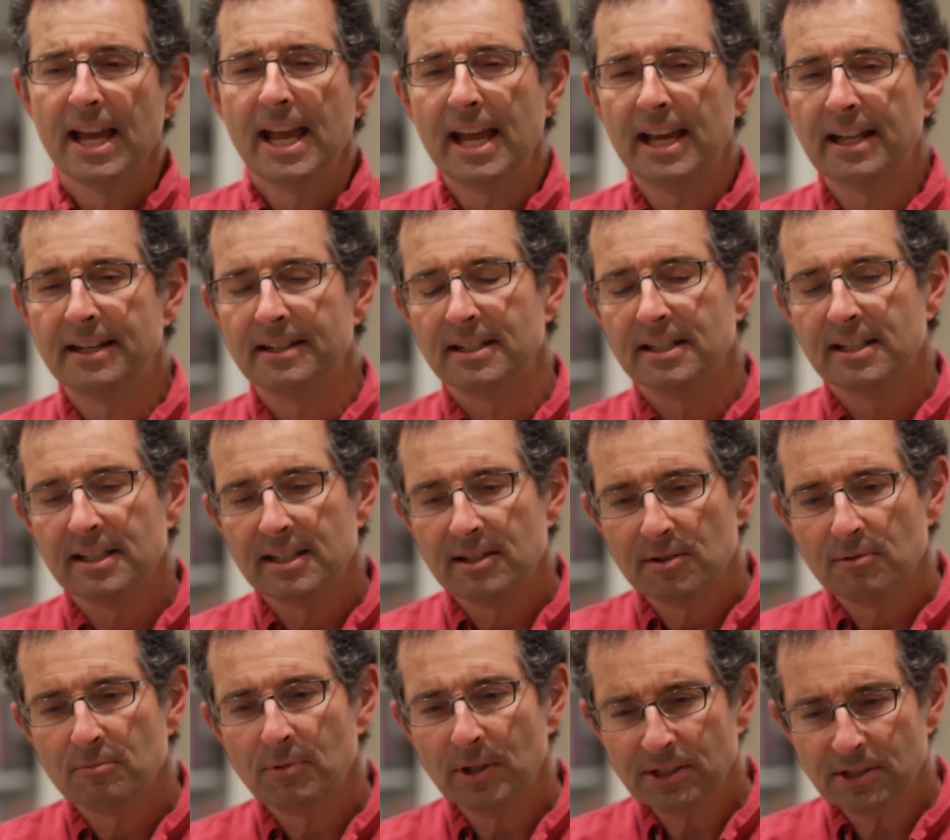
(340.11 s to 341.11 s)
And
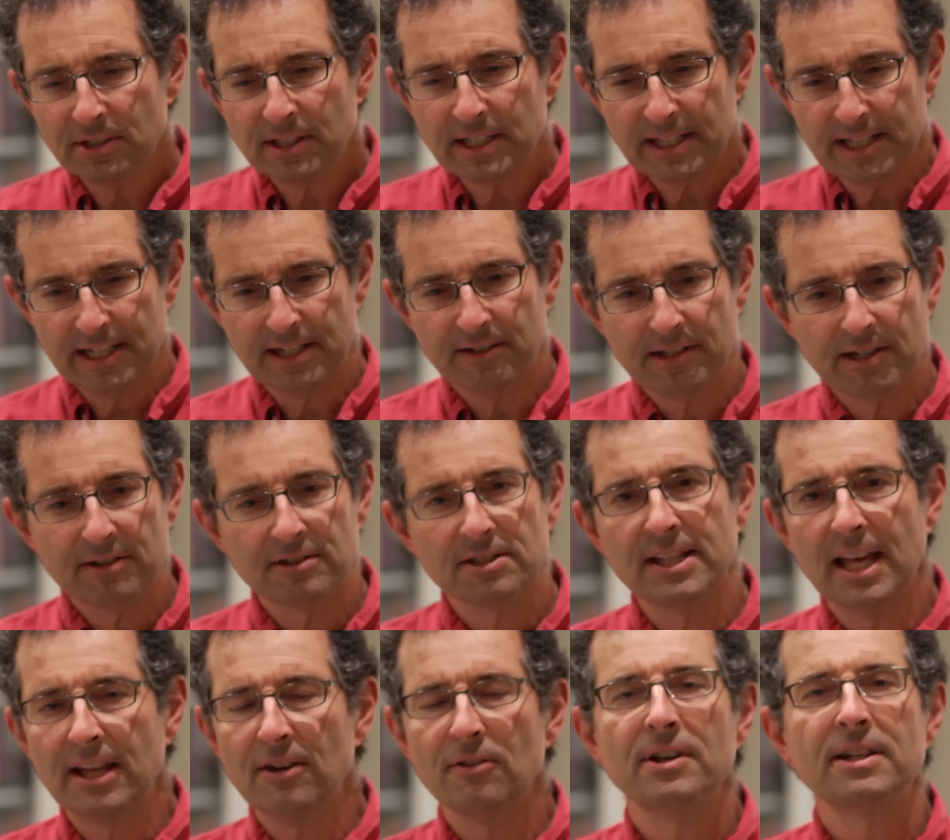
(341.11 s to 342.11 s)
what you can hear there is
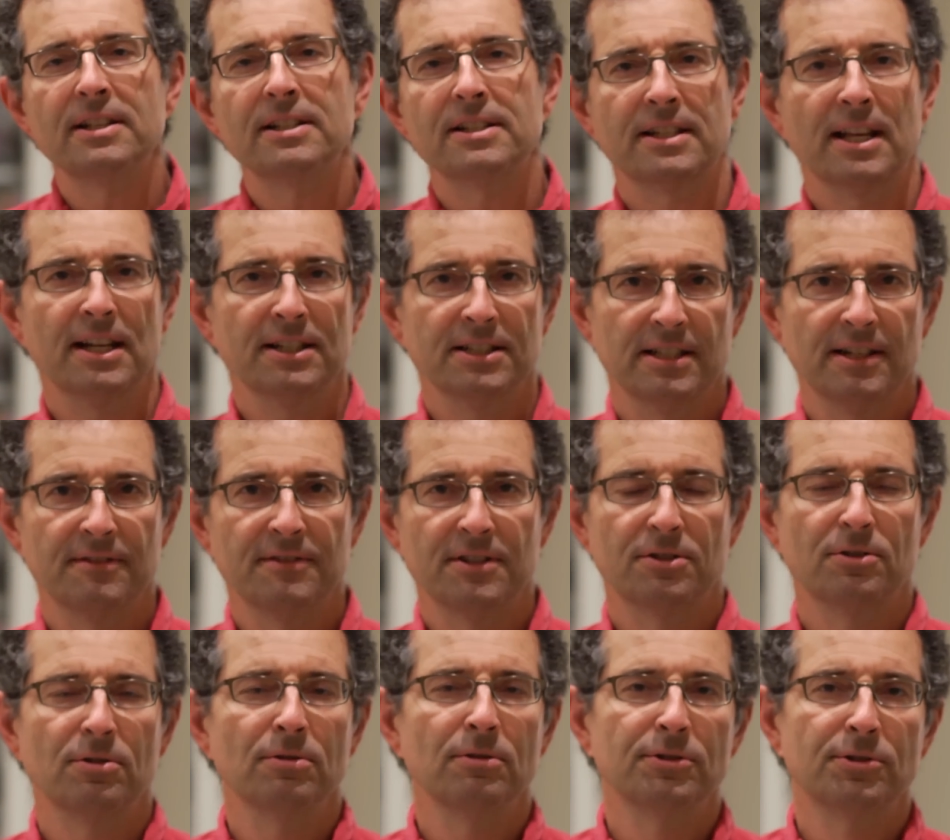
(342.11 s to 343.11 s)
not only a discussion of
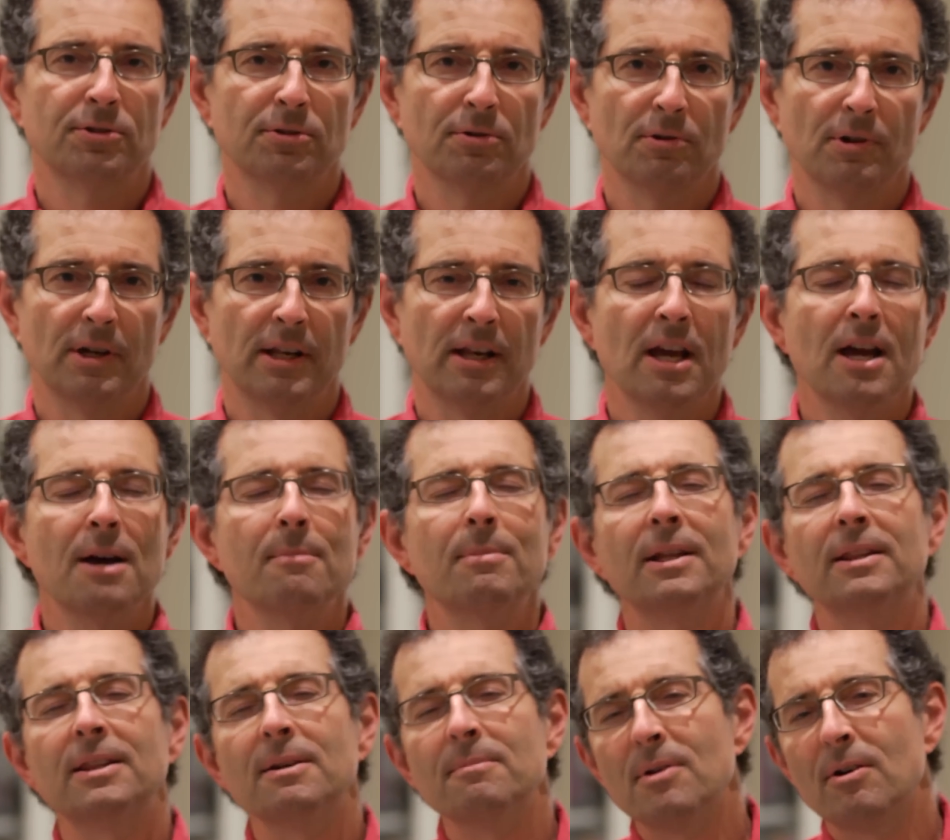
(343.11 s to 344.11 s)
this tool Druid,
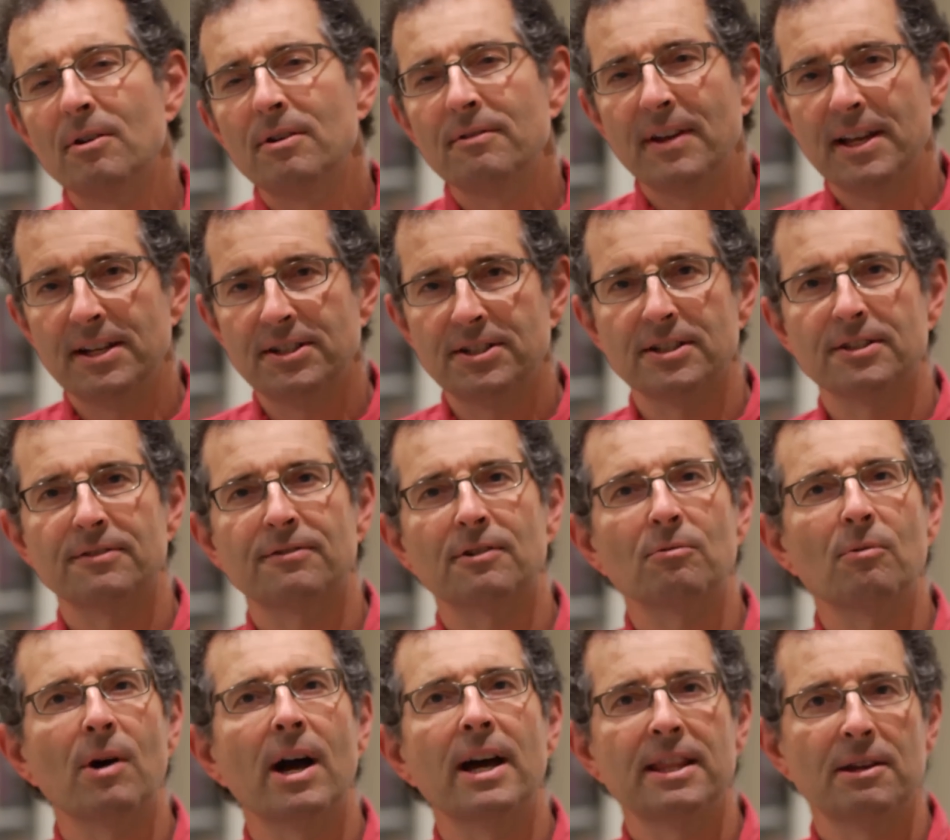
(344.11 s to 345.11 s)
but the motivations for
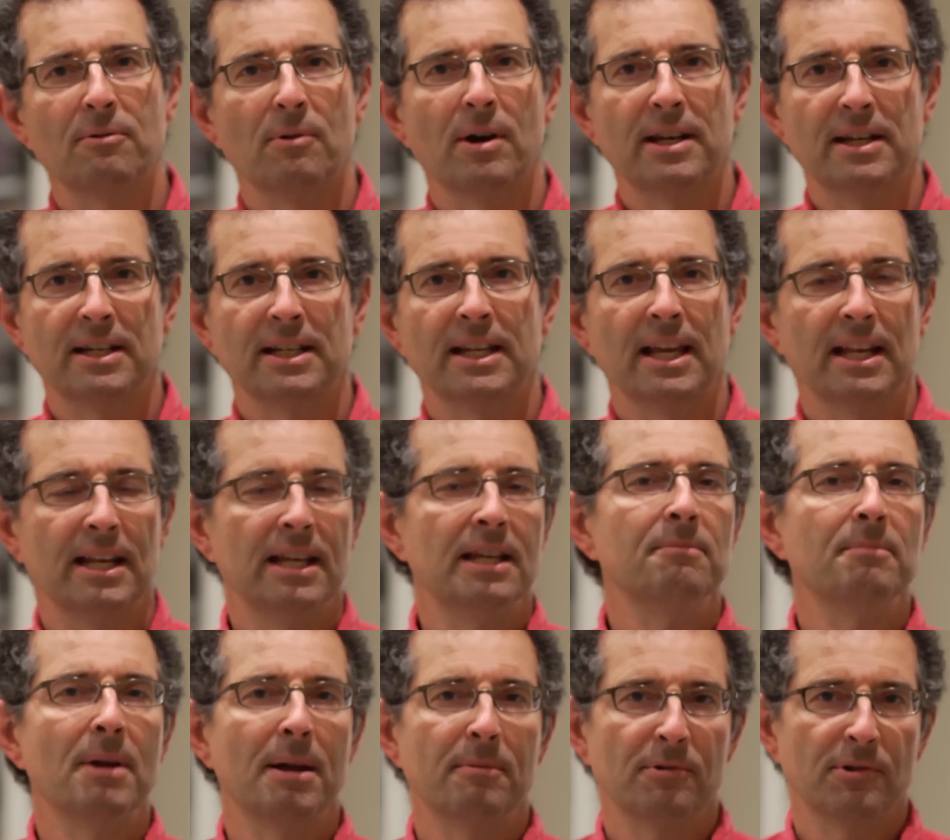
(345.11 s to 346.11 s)
why they wanted to get
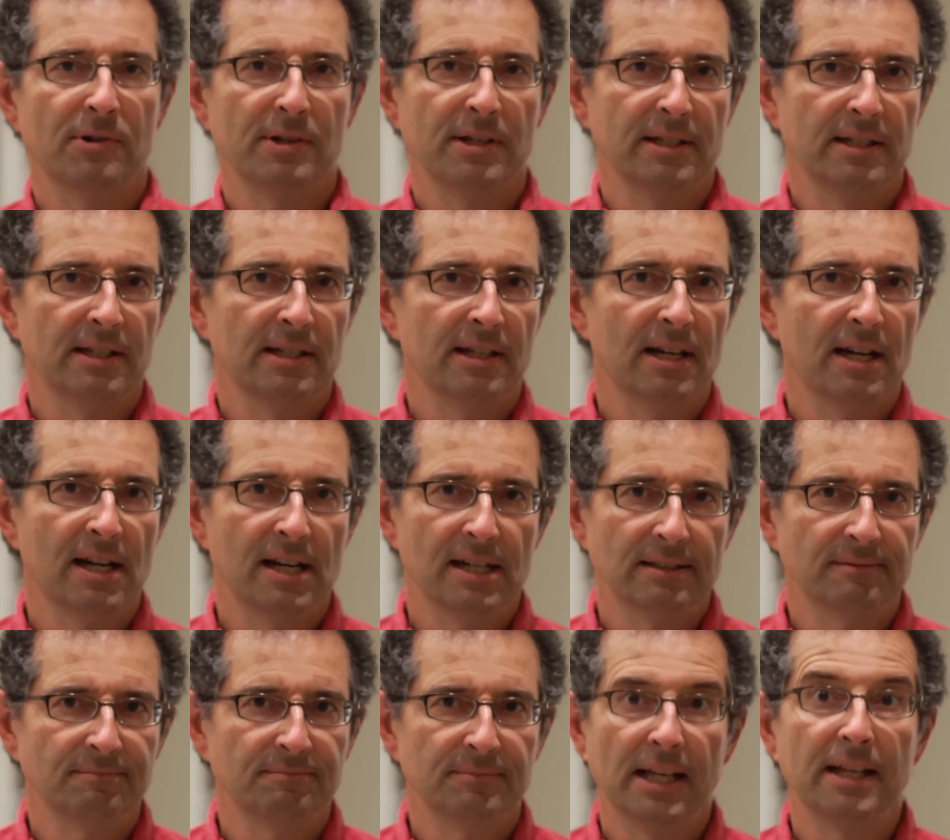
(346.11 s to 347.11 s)
in memory
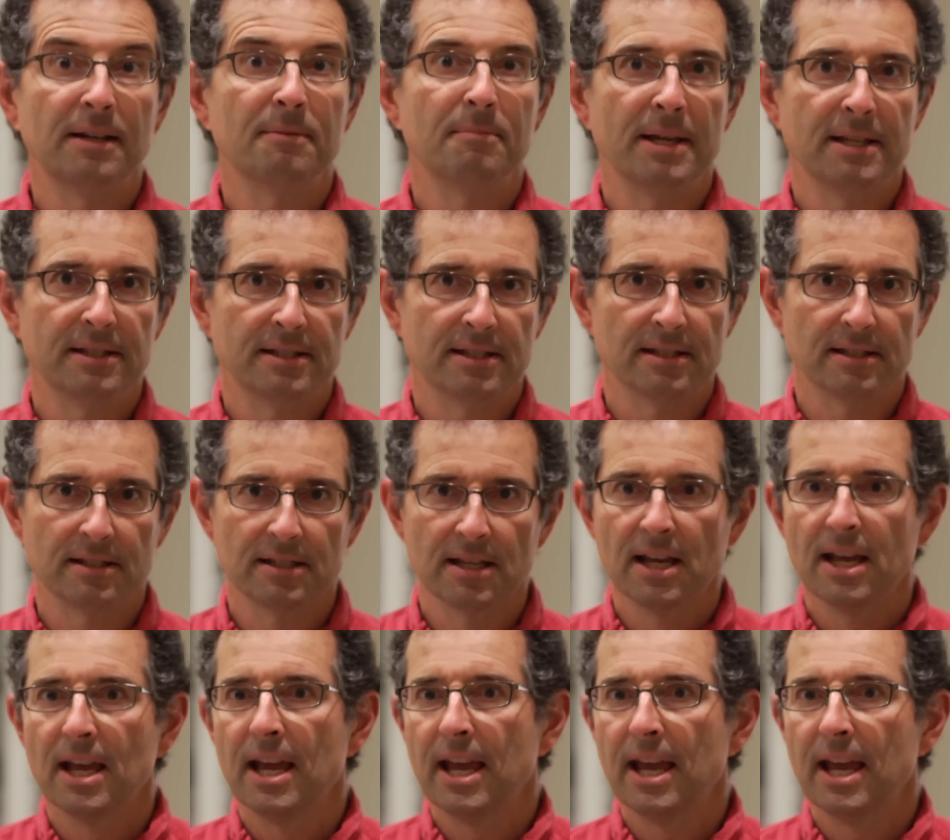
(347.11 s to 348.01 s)
uh, databases